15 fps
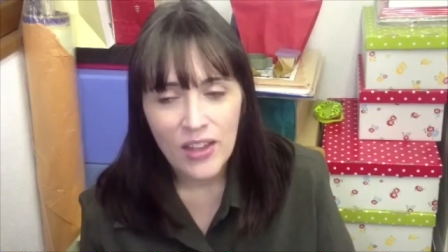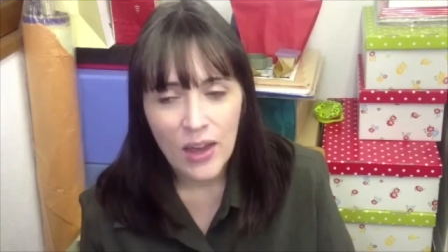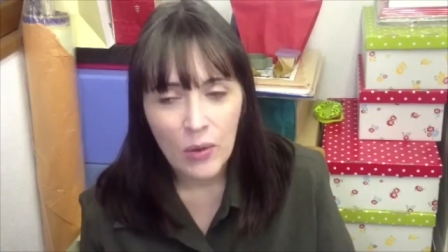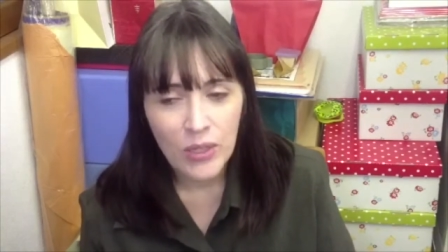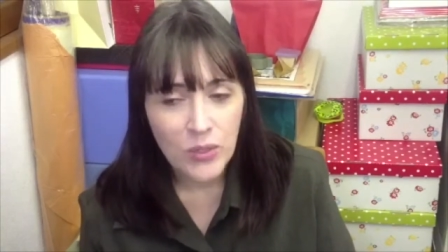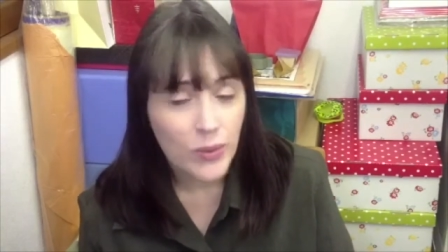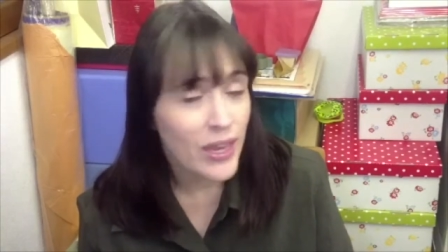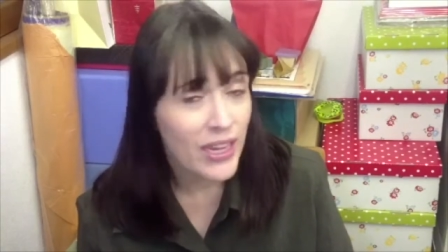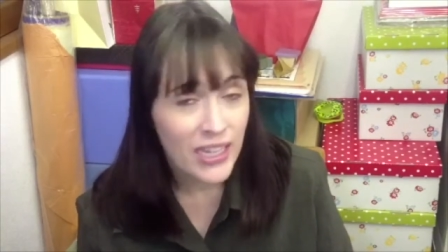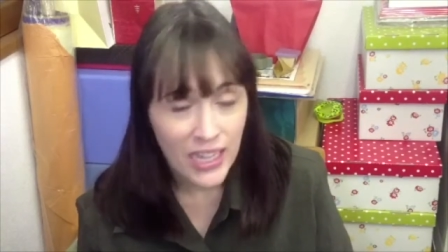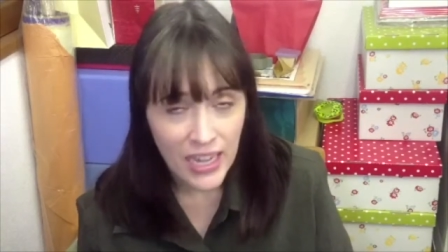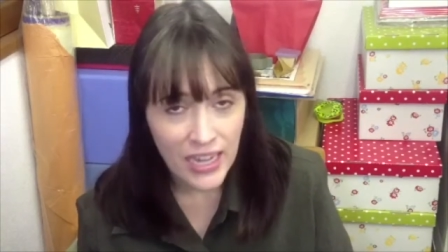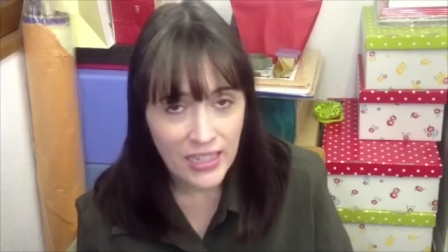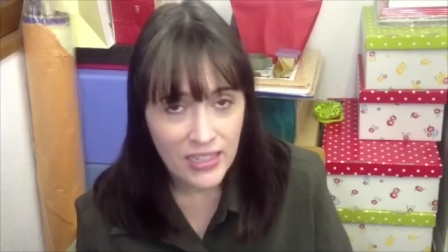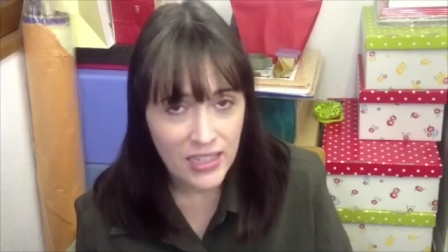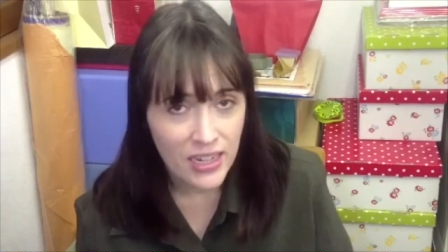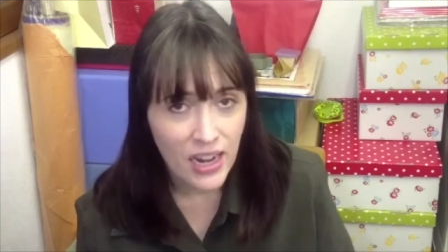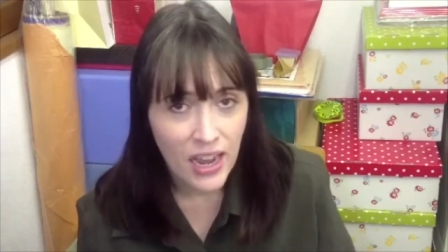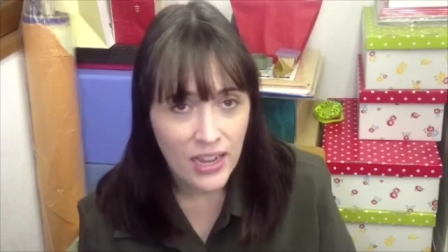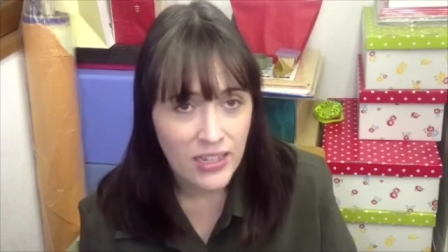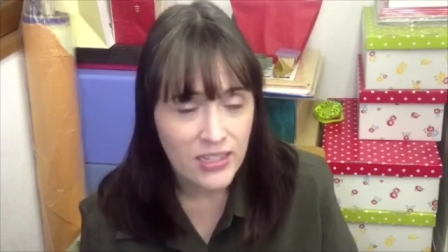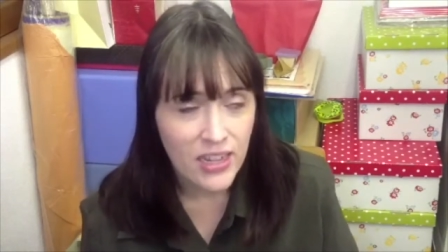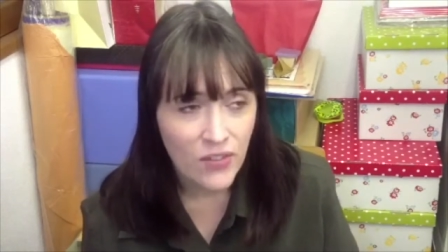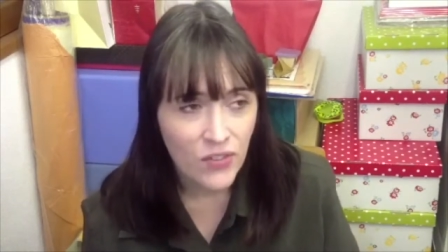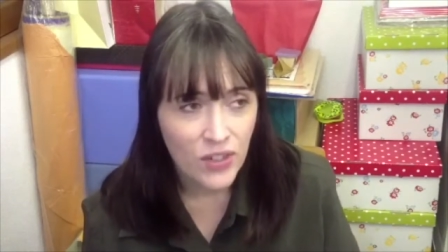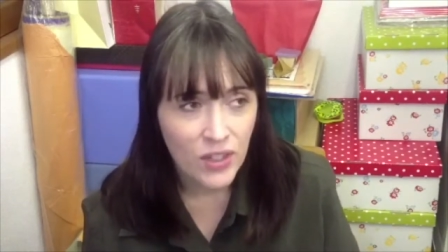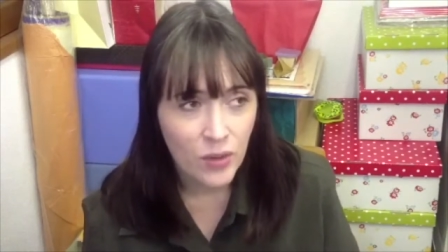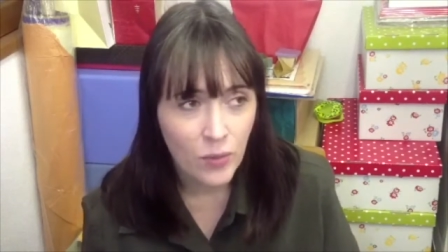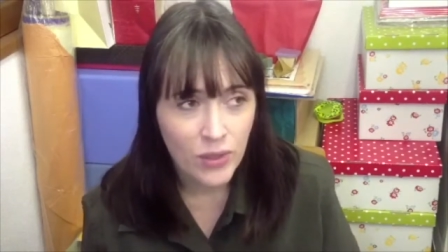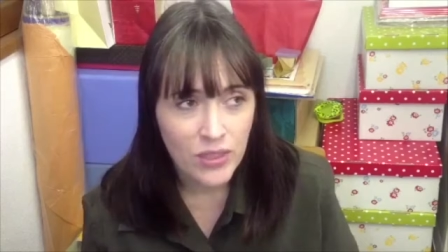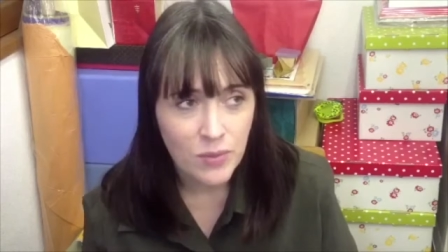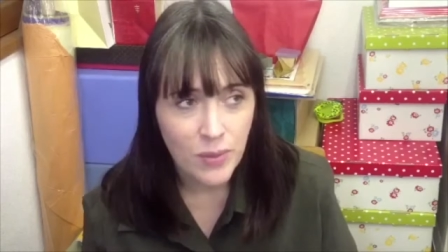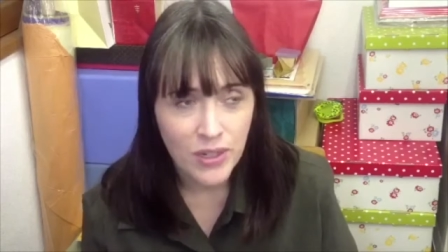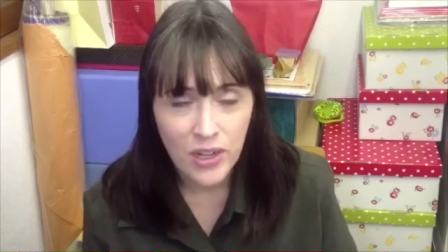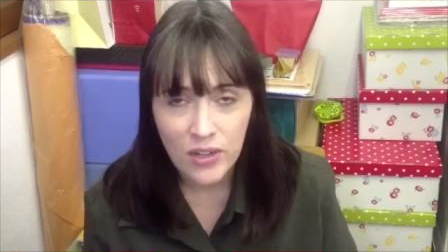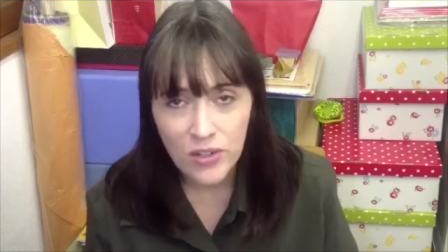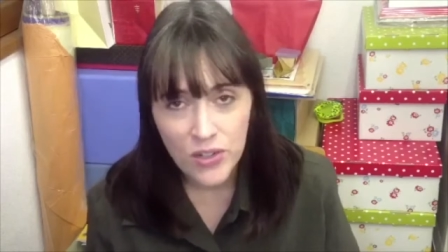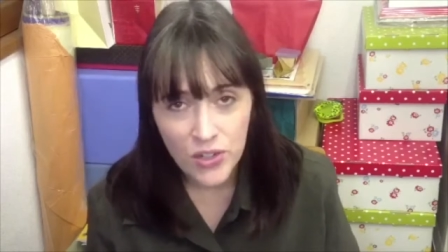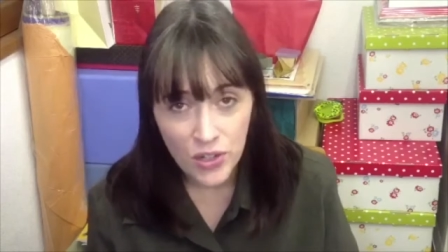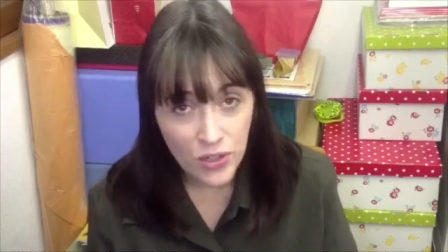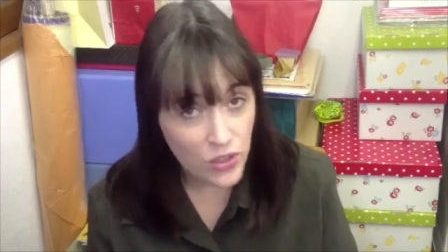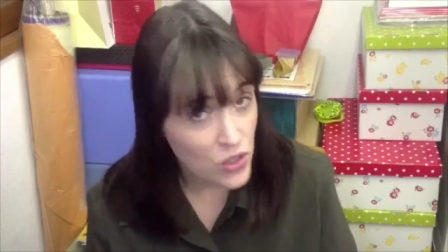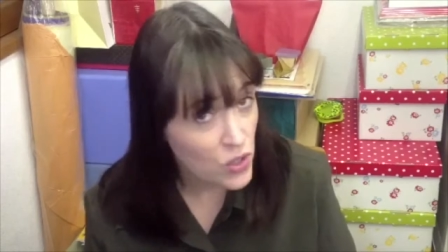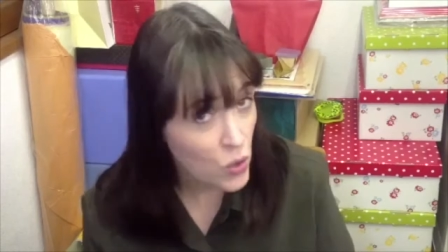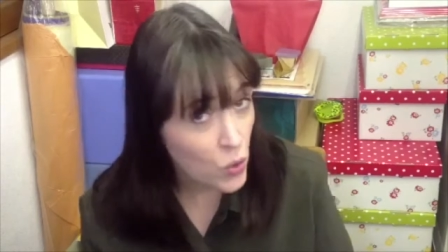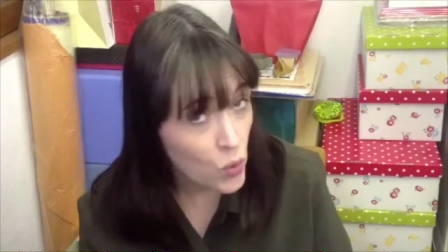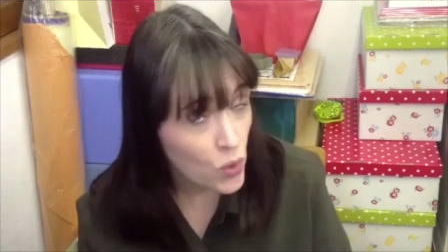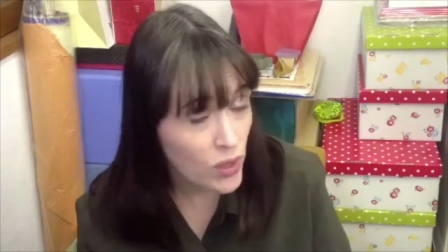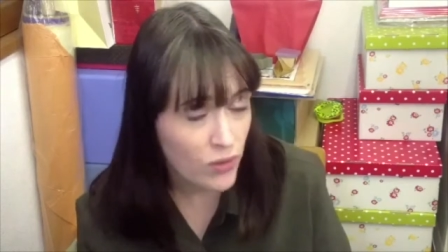once we had kids, and I definitely once my daughter started school,